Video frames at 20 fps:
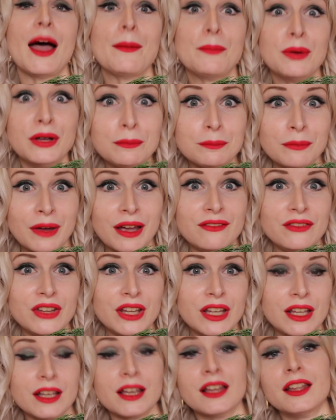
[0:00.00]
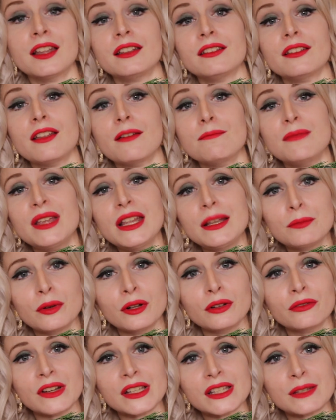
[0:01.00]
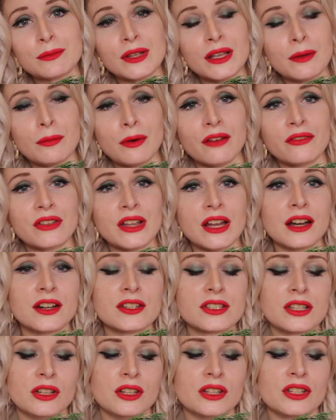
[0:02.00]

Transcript: I put my vegan meatball recipe above here so you